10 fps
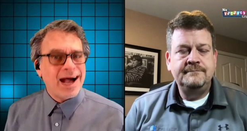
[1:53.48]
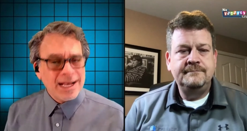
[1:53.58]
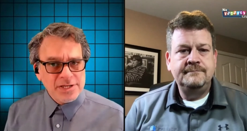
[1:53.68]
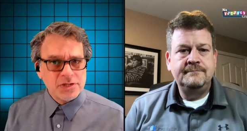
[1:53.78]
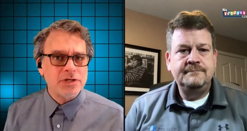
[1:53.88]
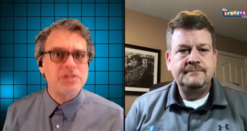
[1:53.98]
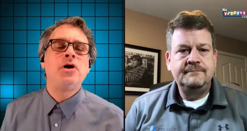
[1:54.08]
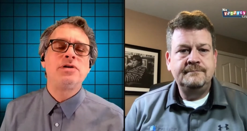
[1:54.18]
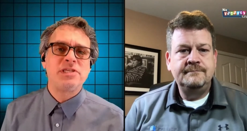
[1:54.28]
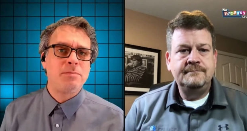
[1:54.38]
Speaker 1: I started to
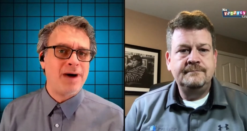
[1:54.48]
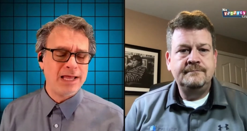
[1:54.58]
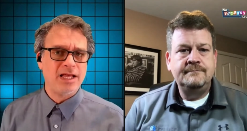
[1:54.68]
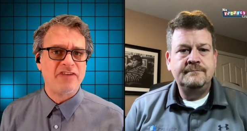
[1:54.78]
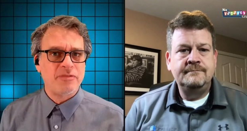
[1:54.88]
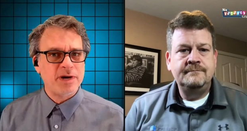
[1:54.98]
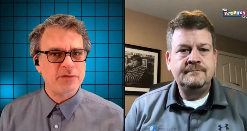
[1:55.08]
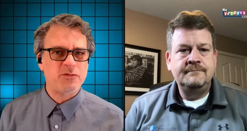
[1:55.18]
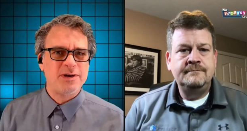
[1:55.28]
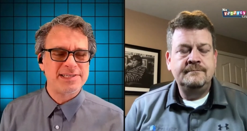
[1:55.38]
notice in my life, my
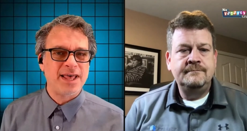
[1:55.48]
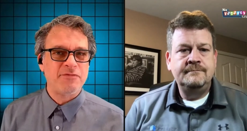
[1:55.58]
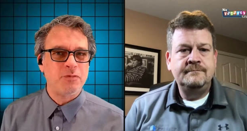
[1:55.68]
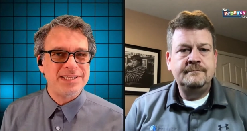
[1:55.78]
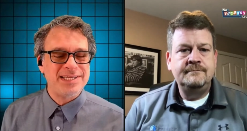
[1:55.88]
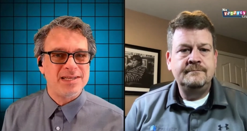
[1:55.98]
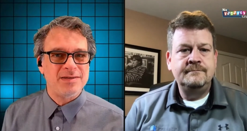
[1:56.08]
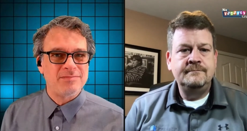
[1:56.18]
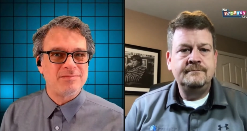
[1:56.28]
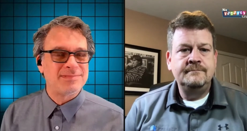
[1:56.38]
friends like we
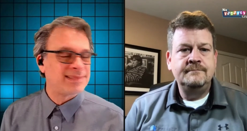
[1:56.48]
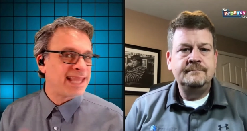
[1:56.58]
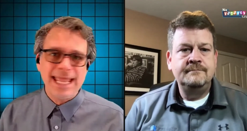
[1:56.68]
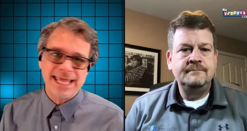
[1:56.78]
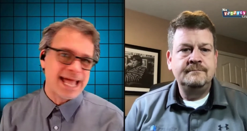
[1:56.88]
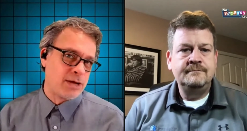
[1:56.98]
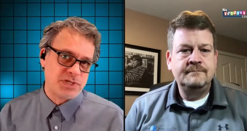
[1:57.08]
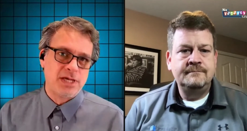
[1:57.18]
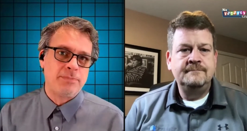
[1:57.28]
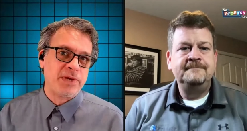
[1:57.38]
didn't like
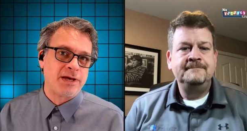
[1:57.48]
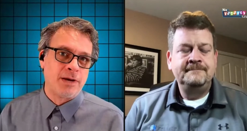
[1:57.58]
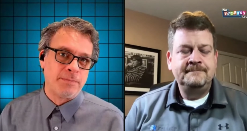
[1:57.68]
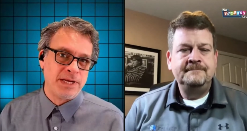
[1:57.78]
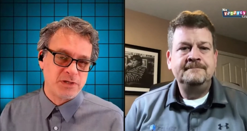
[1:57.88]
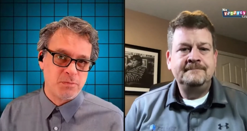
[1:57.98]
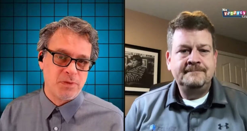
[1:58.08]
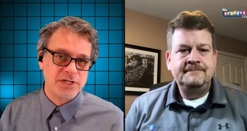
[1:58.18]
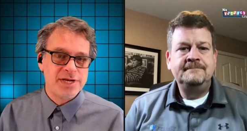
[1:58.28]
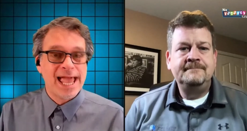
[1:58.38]
housekeeping come in as
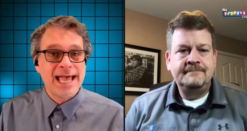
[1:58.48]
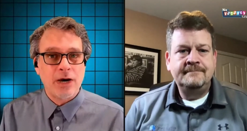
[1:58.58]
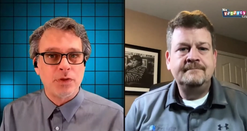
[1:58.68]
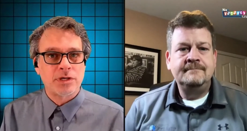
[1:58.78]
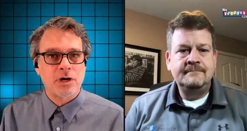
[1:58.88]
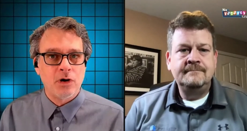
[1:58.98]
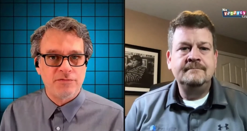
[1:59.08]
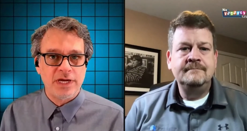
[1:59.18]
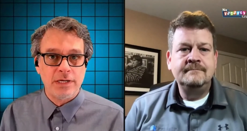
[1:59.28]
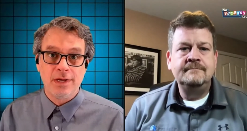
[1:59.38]
much. Now with
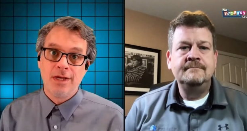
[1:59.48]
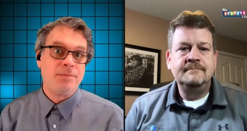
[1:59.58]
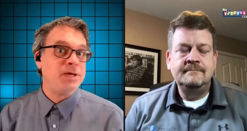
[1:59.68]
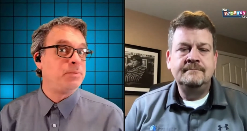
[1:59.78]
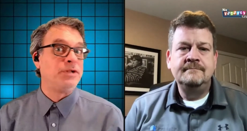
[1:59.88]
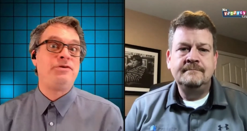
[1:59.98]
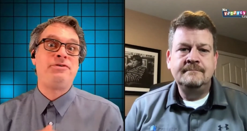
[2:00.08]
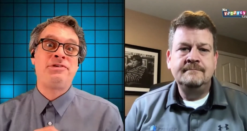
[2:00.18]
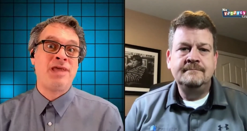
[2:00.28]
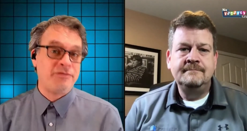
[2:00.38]
COVID,
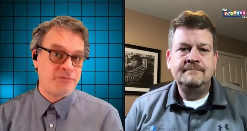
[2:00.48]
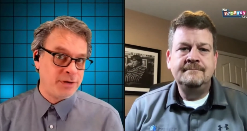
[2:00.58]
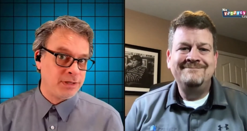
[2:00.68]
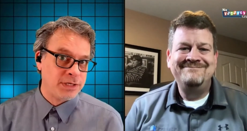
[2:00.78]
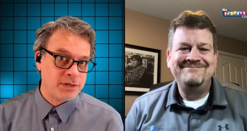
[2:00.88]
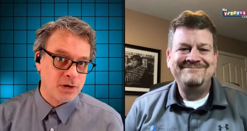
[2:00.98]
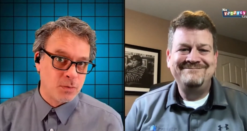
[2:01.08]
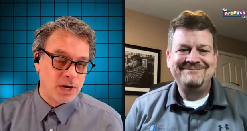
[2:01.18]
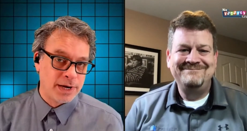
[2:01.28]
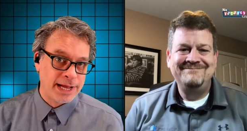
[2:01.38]
people definitely don't
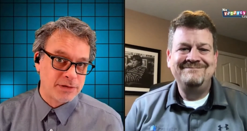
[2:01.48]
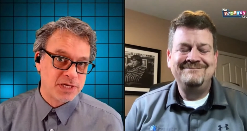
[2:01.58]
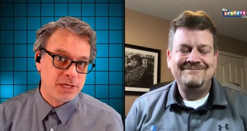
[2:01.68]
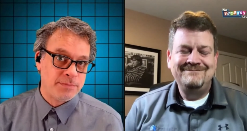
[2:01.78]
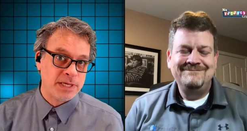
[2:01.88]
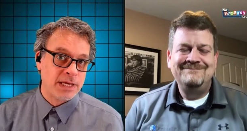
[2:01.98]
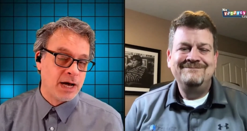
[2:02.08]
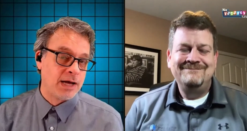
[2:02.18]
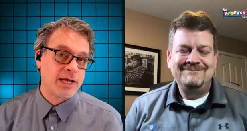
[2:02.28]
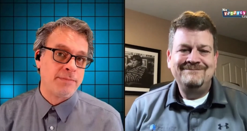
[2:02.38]
want housekeeping
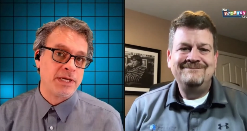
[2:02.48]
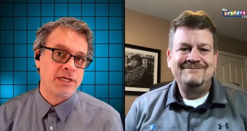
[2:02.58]
uh, coming